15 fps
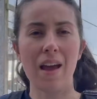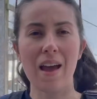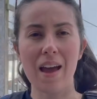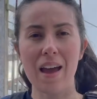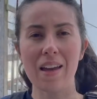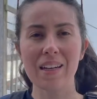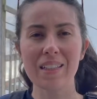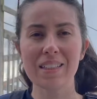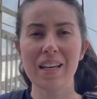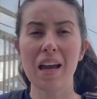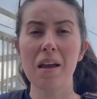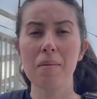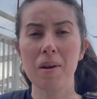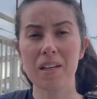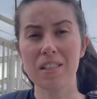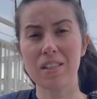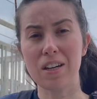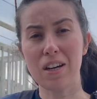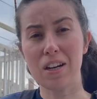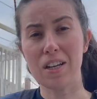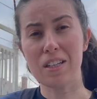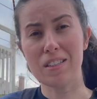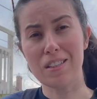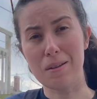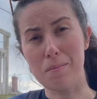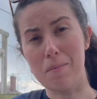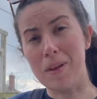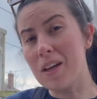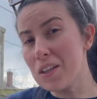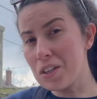Anytime I started to
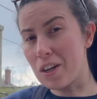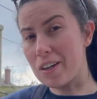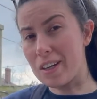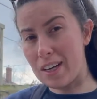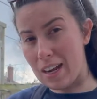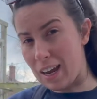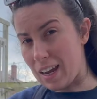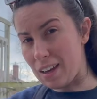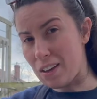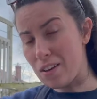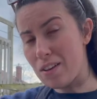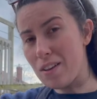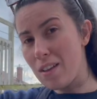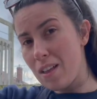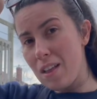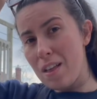build on an angle,